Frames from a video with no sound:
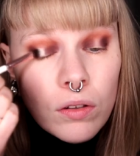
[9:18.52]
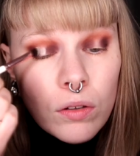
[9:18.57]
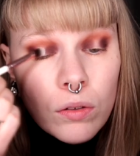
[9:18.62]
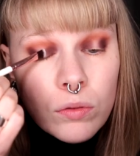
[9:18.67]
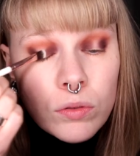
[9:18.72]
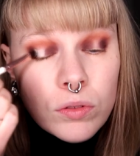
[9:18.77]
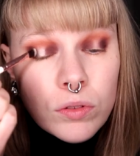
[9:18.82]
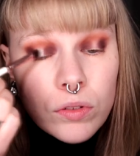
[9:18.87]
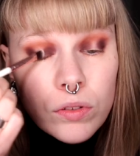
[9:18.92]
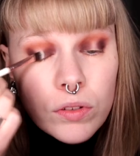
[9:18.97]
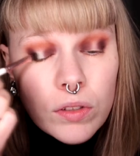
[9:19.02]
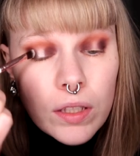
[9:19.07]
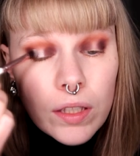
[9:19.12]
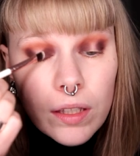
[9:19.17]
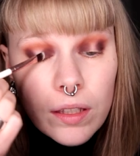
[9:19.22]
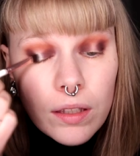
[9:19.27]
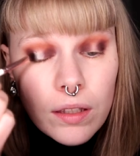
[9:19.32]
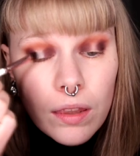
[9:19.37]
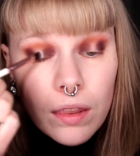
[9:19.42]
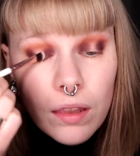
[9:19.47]
I'm going to
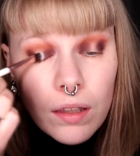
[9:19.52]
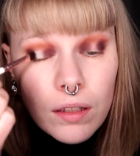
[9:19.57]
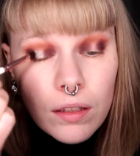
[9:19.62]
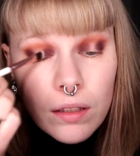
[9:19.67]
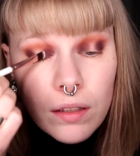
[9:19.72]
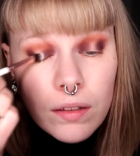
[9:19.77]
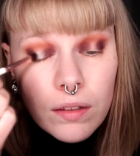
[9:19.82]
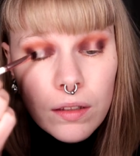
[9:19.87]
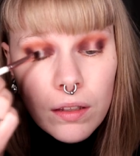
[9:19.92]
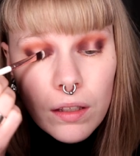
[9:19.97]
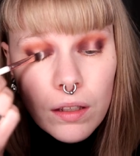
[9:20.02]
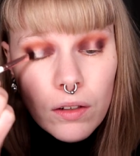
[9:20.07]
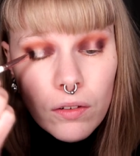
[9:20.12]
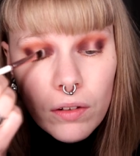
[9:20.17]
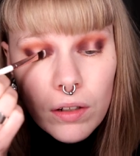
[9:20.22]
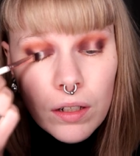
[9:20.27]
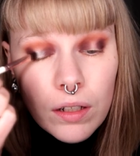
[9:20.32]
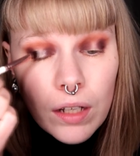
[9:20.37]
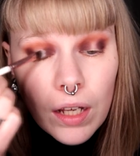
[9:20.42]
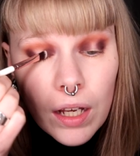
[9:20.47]
take this here
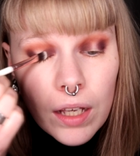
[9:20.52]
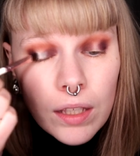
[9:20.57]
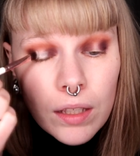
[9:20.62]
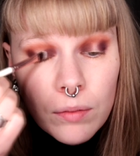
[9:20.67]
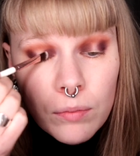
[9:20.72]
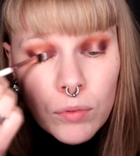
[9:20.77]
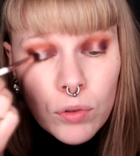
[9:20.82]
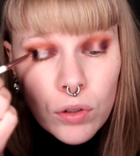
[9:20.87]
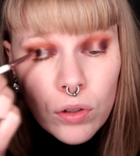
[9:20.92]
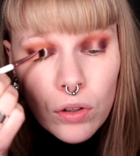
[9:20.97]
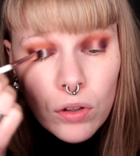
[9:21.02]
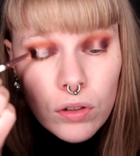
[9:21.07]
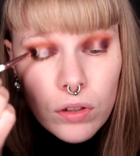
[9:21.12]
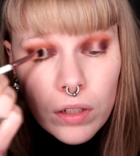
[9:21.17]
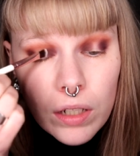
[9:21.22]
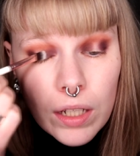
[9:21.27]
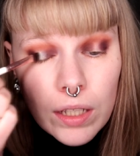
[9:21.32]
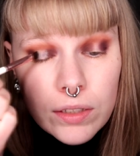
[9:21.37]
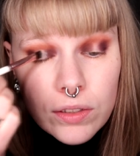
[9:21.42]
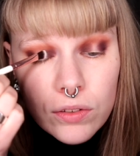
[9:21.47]
and I am
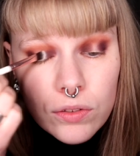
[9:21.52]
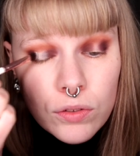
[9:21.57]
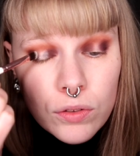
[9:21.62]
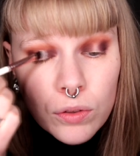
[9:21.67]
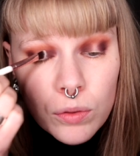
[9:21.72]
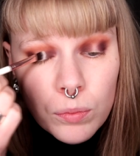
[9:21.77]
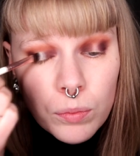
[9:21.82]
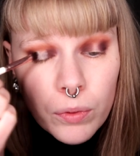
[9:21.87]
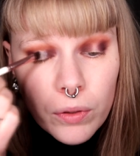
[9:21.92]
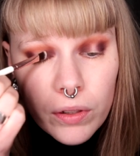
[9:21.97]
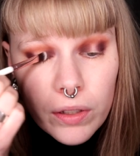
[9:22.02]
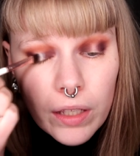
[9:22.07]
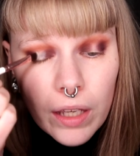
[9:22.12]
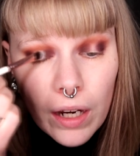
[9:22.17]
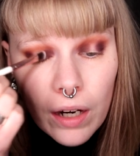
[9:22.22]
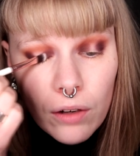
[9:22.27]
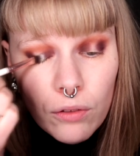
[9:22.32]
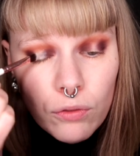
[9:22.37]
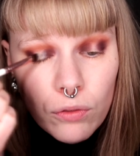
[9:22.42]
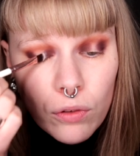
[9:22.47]
not like super
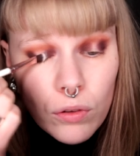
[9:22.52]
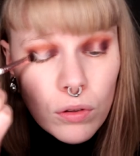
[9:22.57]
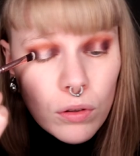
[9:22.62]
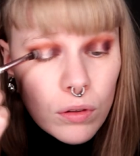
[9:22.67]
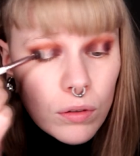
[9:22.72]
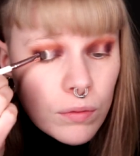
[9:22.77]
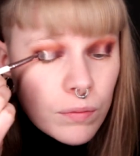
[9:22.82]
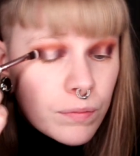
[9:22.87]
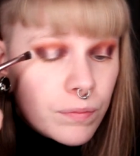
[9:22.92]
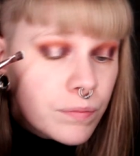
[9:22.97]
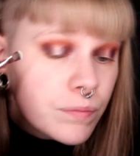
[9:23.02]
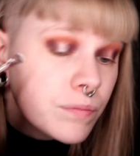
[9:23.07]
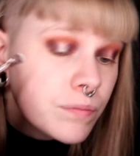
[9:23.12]
careful.